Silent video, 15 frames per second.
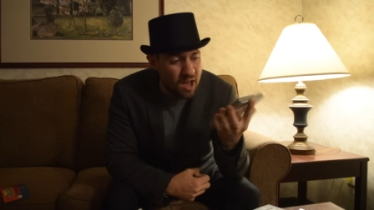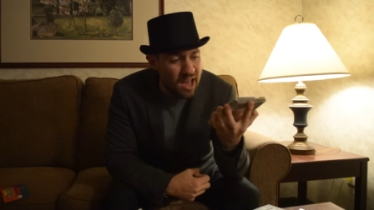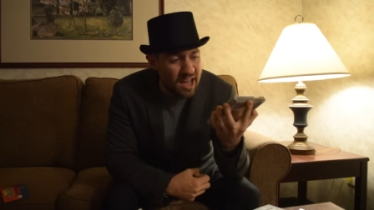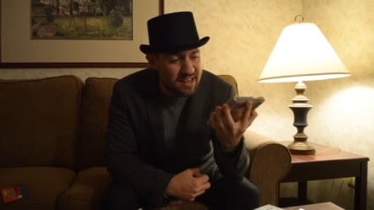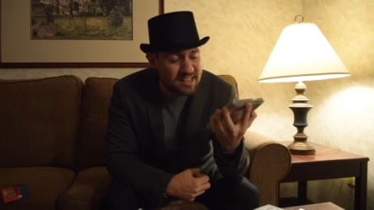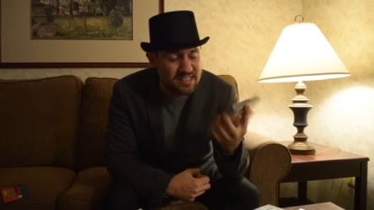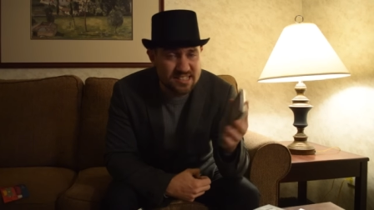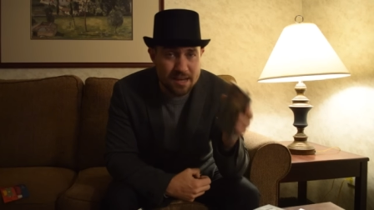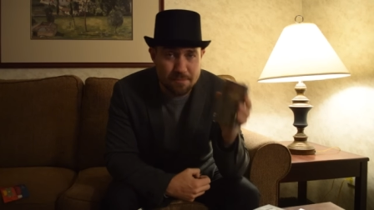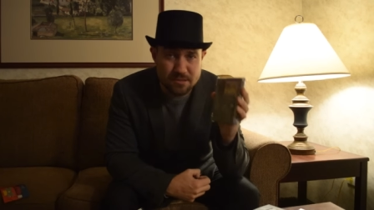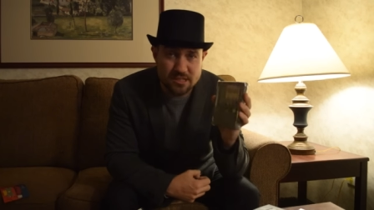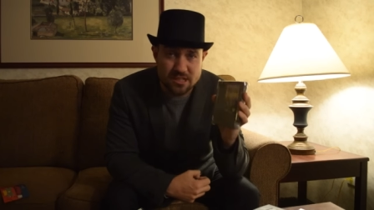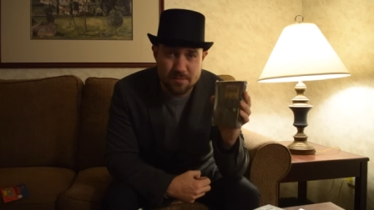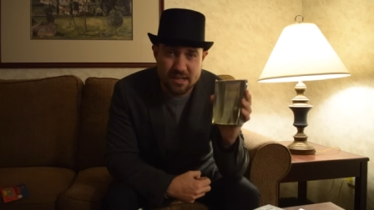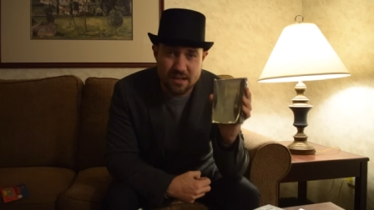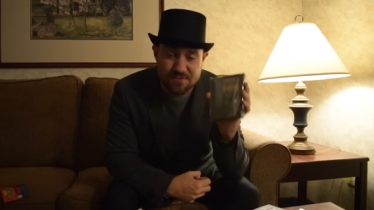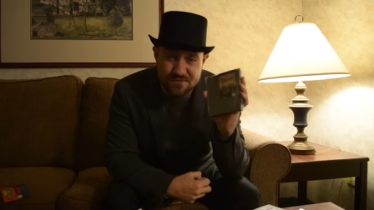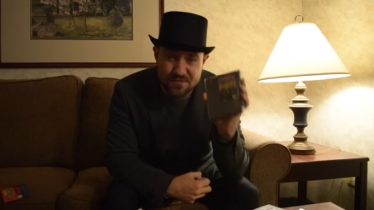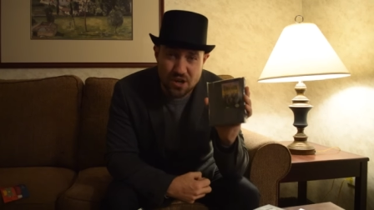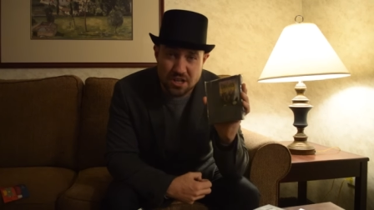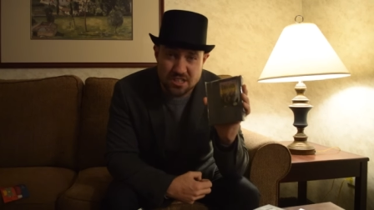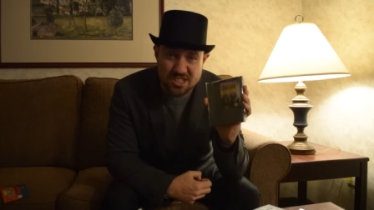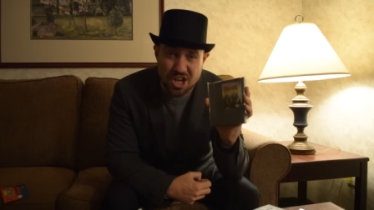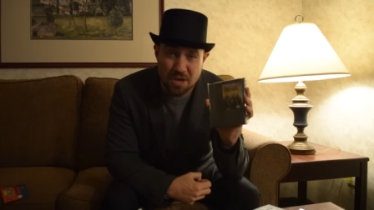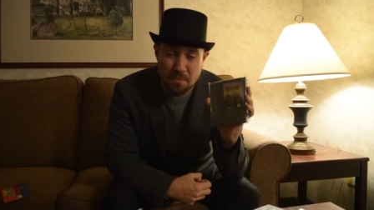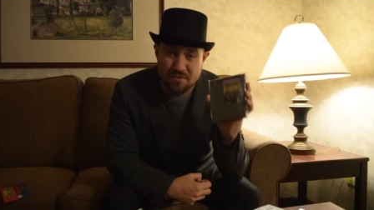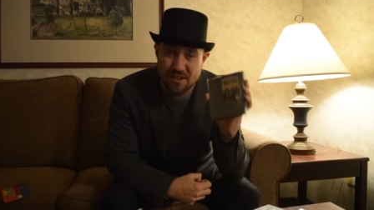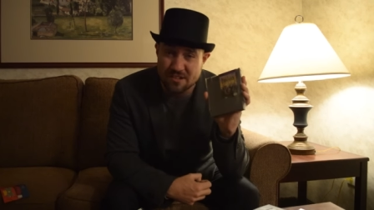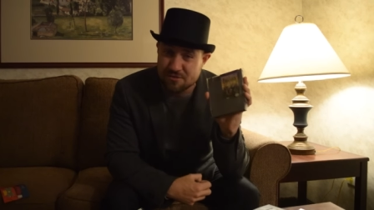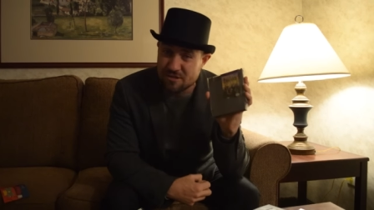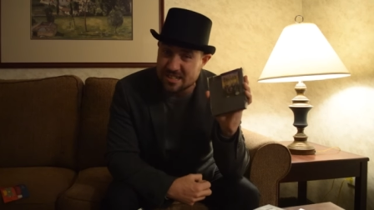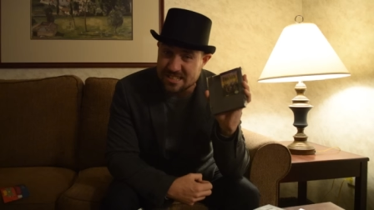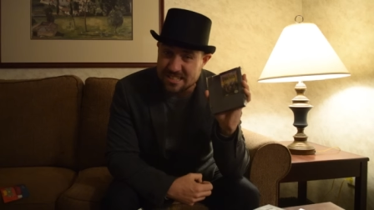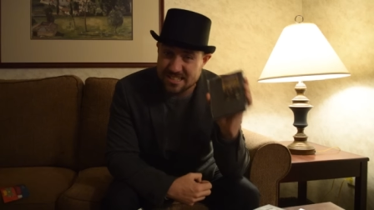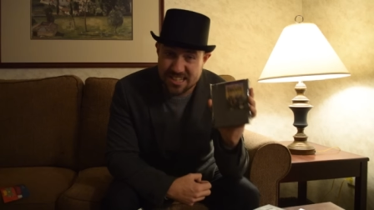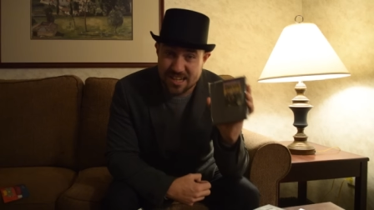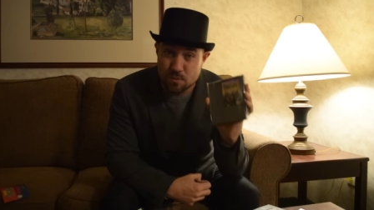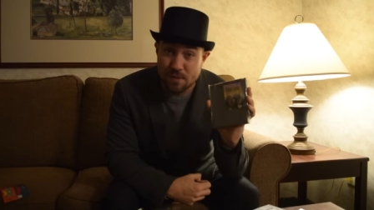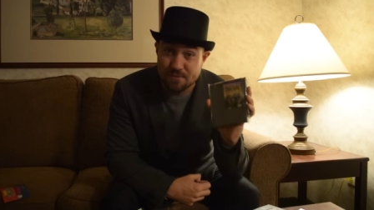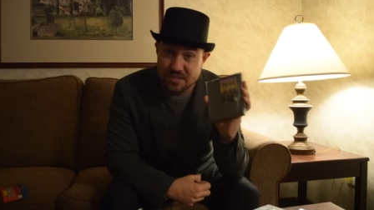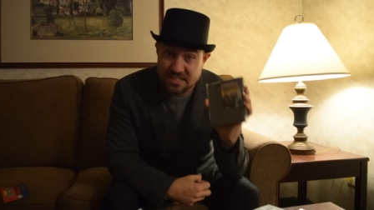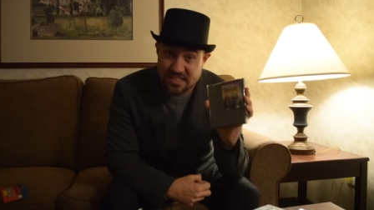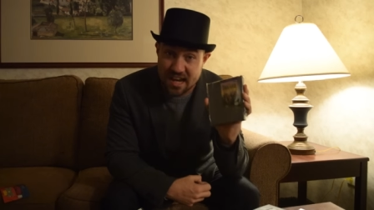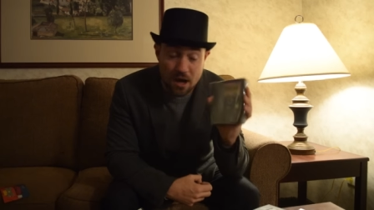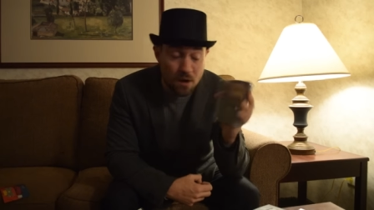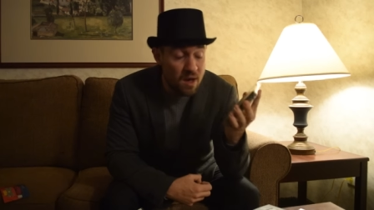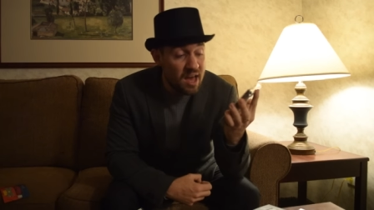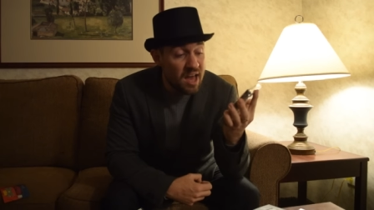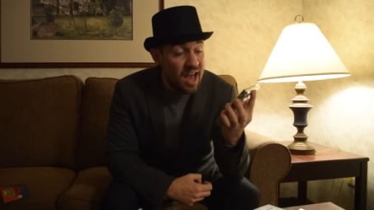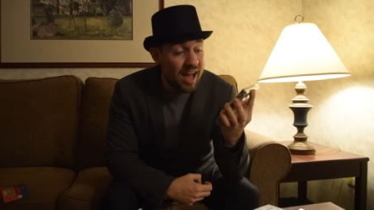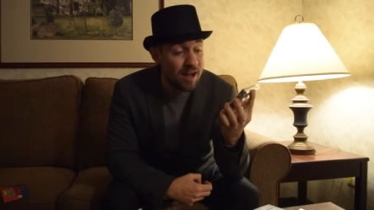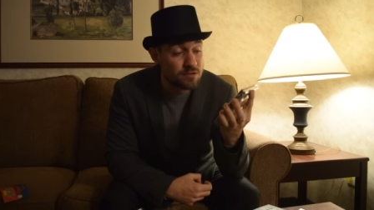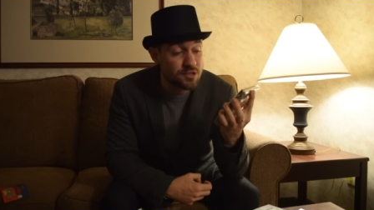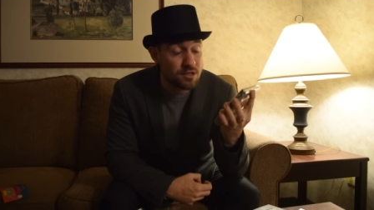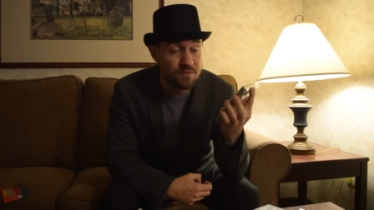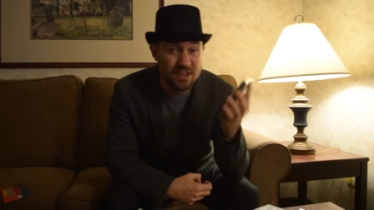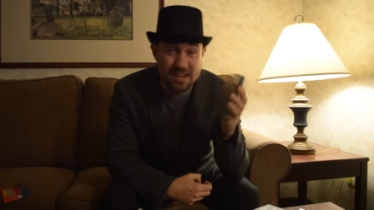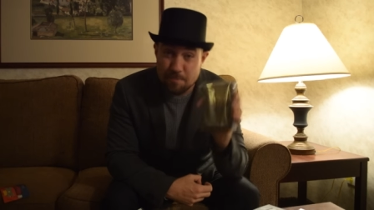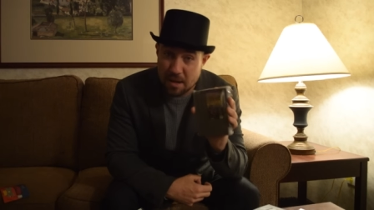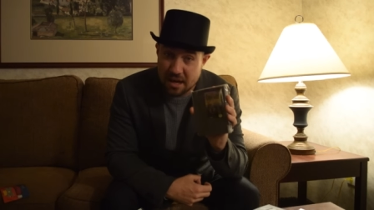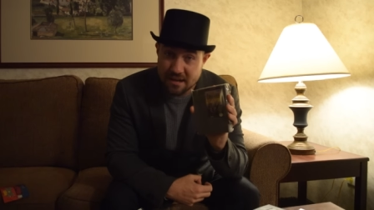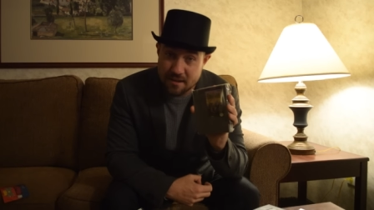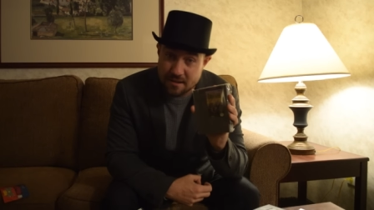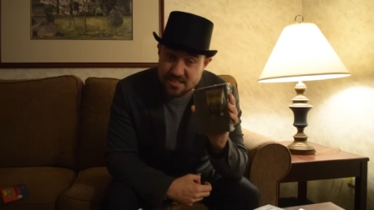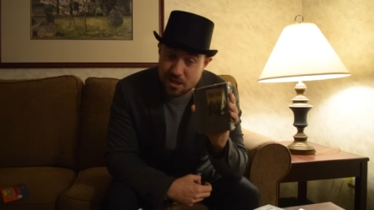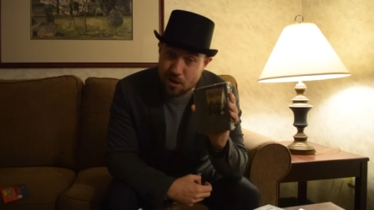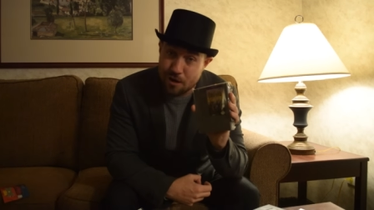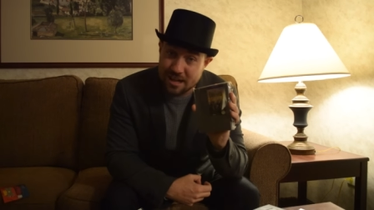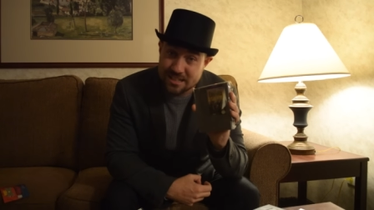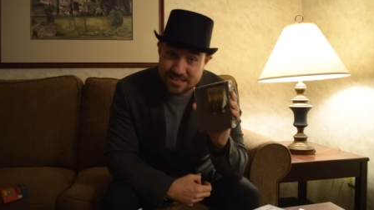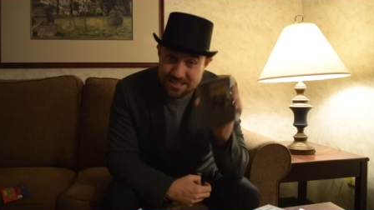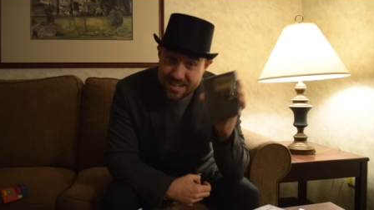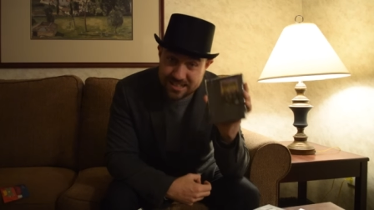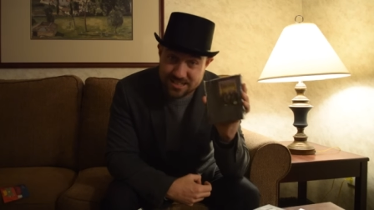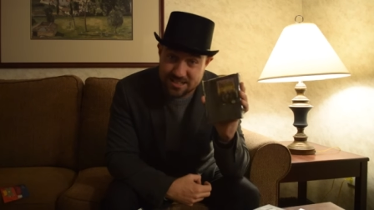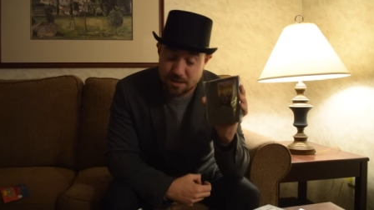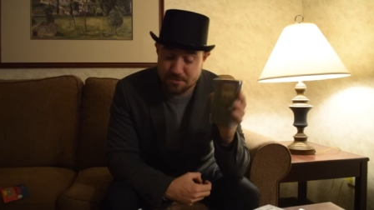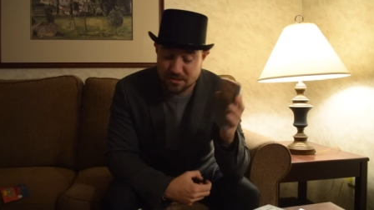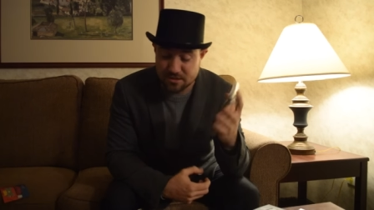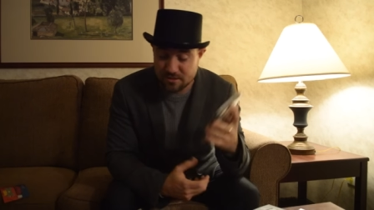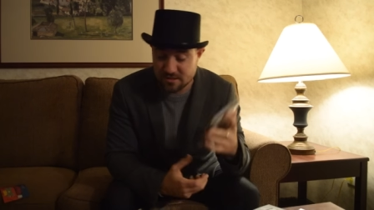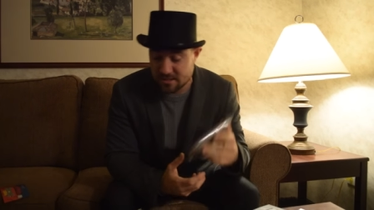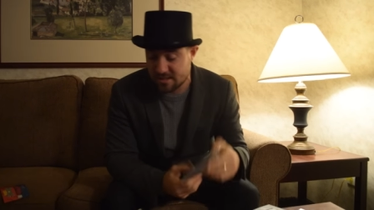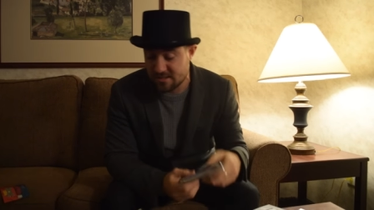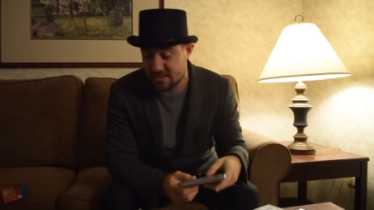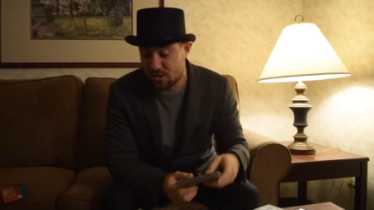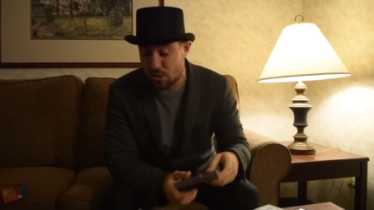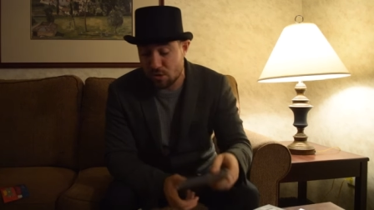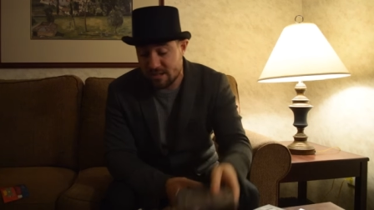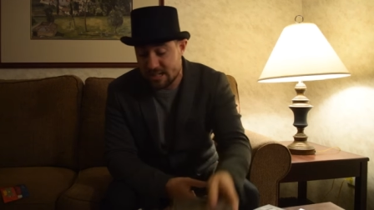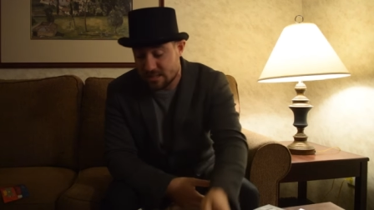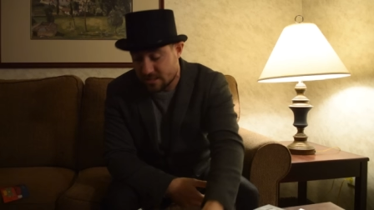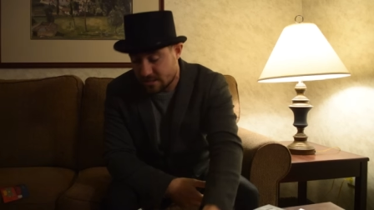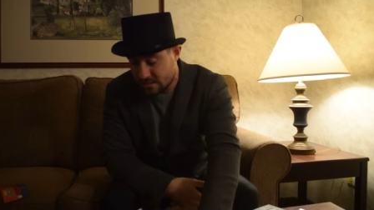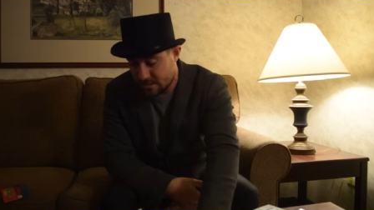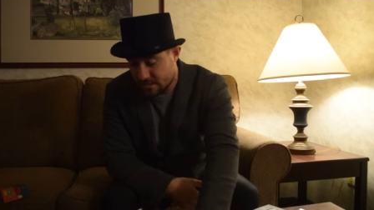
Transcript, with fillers: and this happens to be the first time I've ever actually seen one for sale outside of eBay, so I snatched it up as soon as I saw it.